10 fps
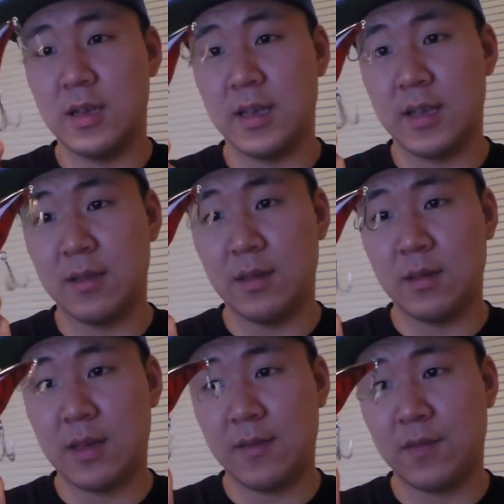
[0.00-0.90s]
And
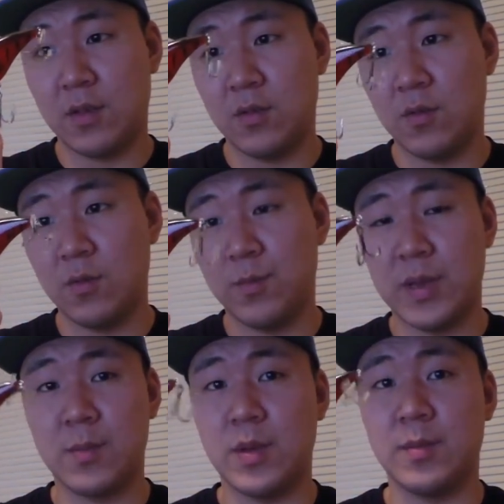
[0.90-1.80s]
these have two
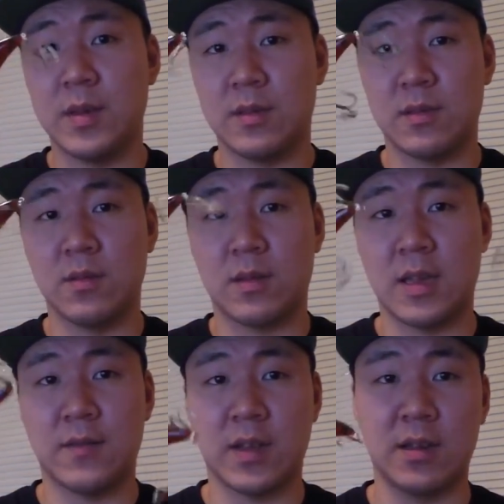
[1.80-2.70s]
big BBs, so it's
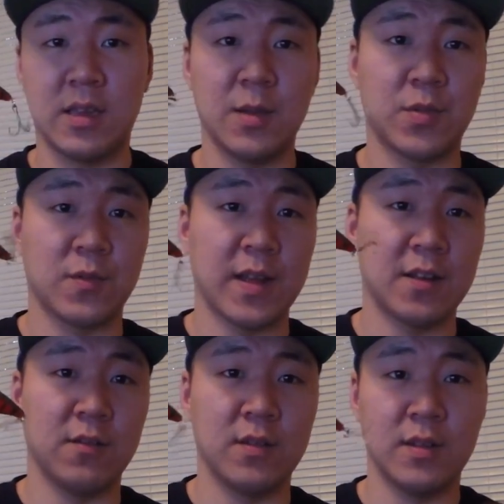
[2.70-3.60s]
kind of like a deeper
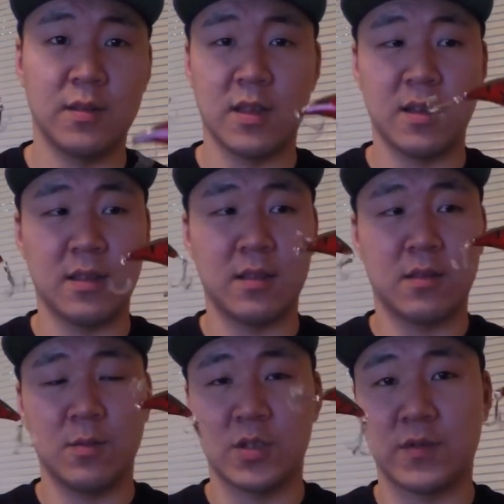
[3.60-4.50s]
rattle, not
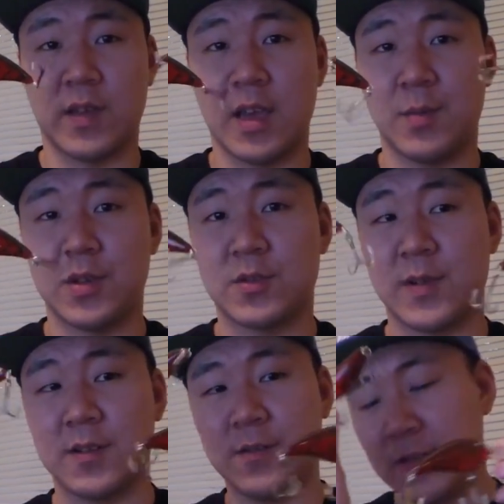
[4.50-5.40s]
so much of a high-pitched rattle.